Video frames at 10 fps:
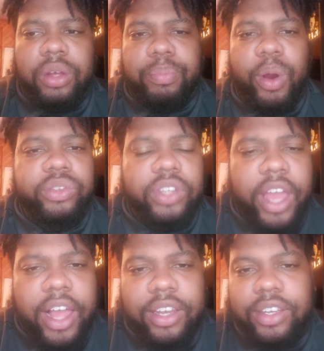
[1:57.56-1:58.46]

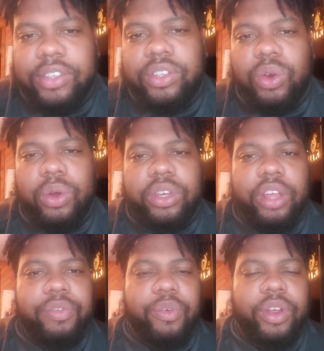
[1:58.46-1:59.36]
personalities or
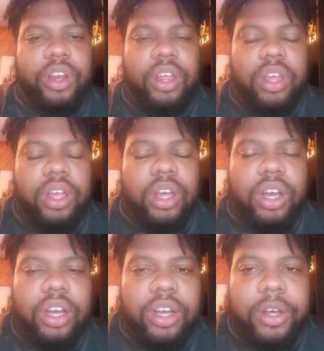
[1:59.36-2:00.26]
different
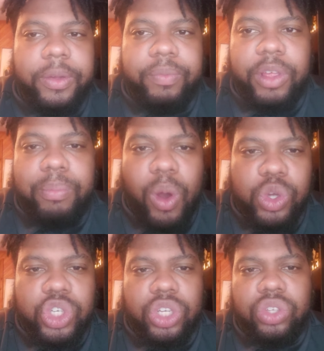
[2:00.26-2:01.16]

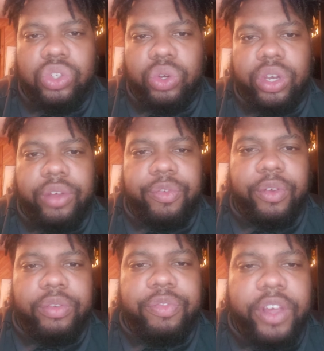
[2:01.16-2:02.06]
emotions or
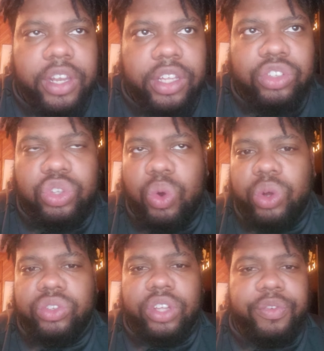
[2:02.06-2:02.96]
different feelings
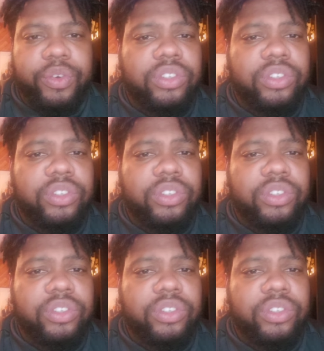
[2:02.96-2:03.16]
towards different